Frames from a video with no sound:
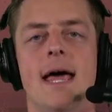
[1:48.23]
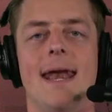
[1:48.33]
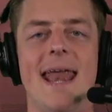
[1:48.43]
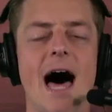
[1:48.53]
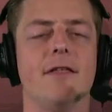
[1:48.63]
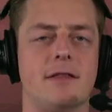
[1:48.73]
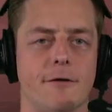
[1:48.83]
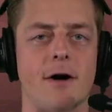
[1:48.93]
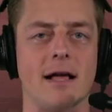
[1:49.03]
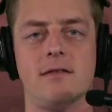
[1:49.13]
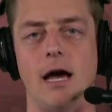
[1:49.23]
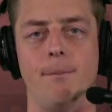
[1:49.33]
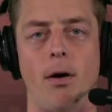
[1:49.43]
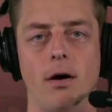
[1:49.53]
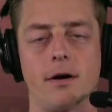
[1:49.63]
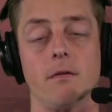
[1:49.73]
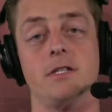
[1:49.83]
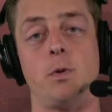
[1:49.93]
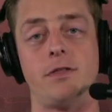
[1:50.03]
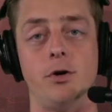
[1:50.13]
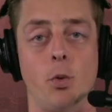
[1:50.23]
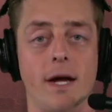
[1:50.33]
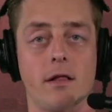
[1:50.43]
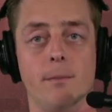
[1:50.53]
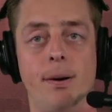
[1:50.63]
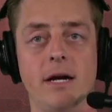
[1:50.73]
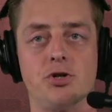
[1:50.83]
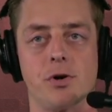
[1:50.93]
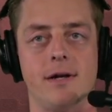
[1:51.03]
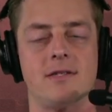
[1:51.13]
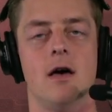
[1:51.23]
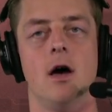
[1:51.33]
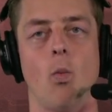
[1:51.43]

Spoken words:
Now that DeVante Parker is with the New England Patriots,